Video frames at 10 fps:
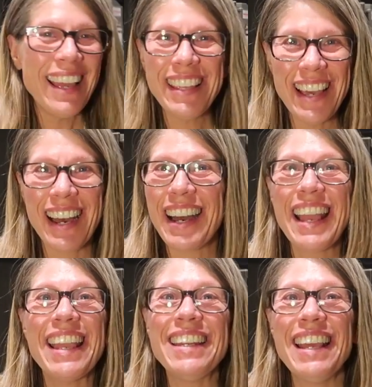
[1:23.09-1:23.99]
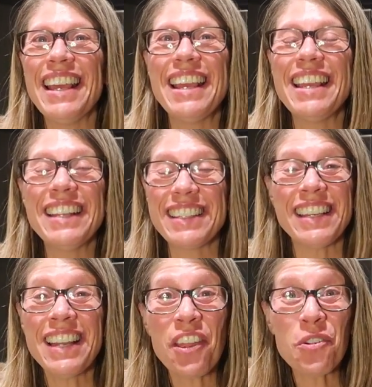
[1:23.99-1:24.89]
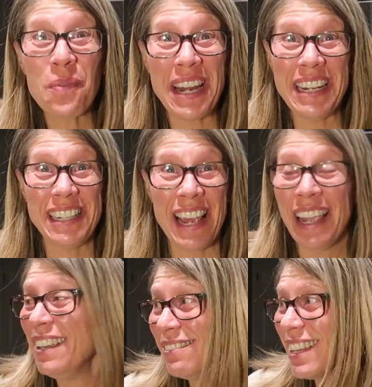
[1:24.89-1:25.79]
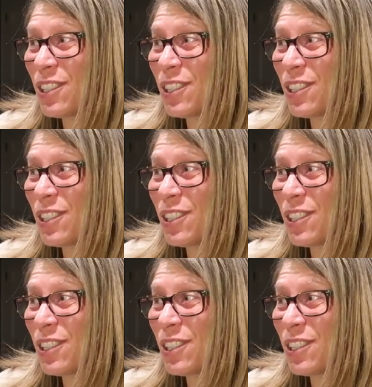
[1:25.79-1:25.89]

yeah, it it's another rainy day.